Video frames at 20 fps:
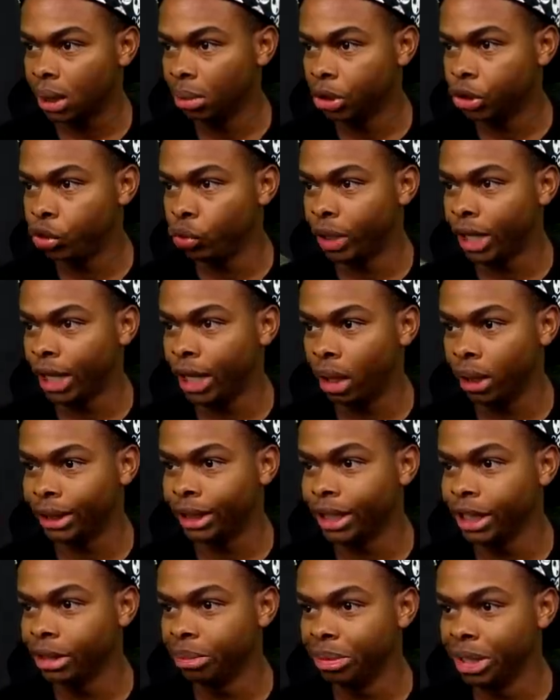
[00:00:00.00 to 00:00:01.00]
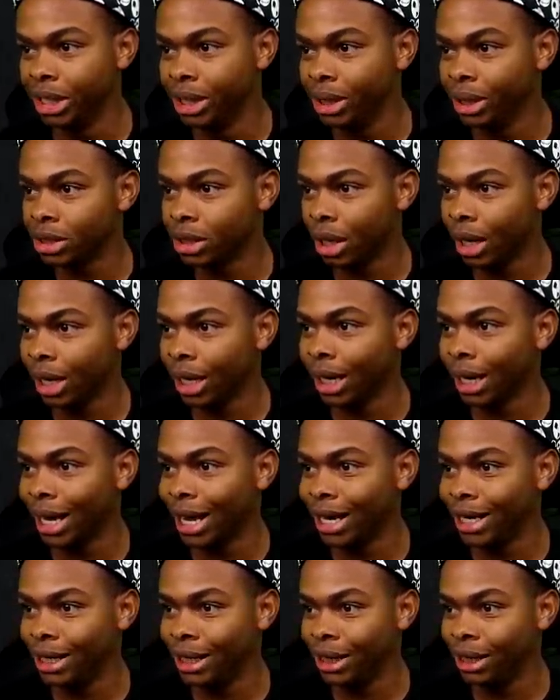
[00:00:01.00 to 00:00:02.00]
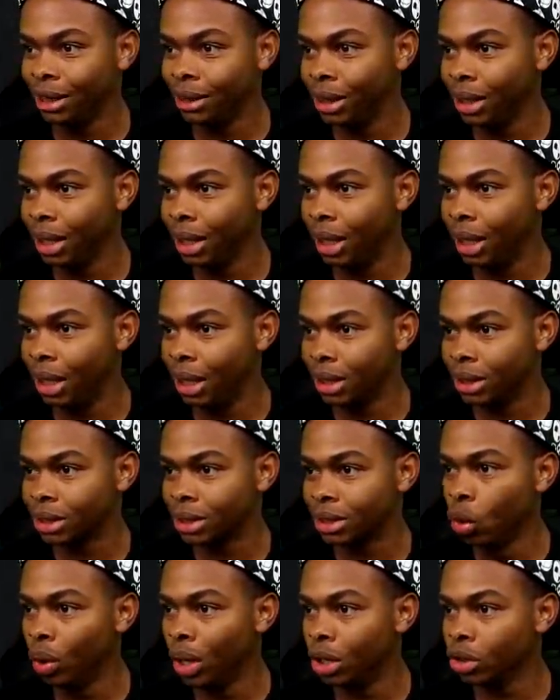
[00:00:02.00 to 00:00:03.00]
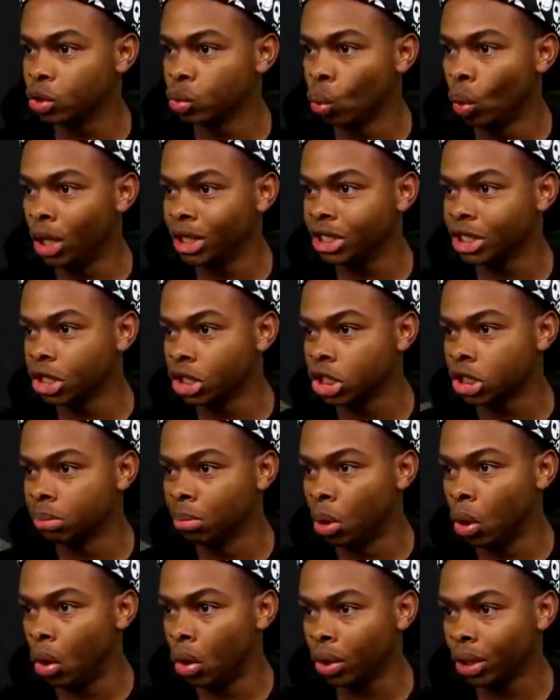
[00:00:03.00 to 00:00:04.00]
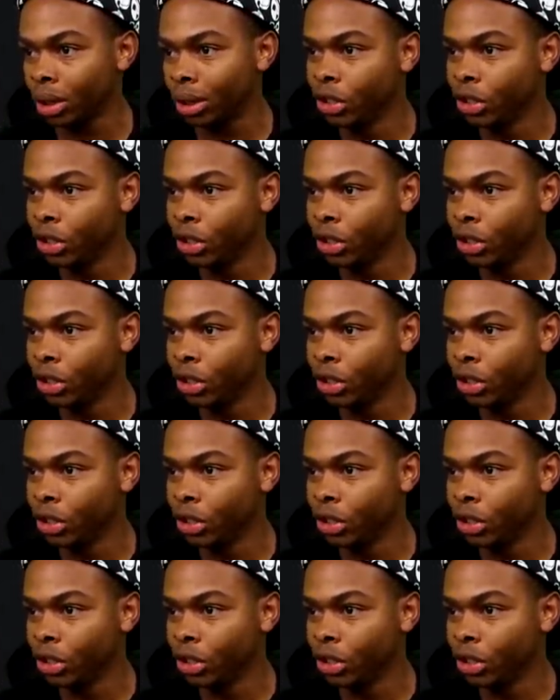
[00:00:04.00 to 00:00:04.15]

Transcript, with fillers: But you cannot get me. Sorry, Granny. Yes. Who else wants the smoke?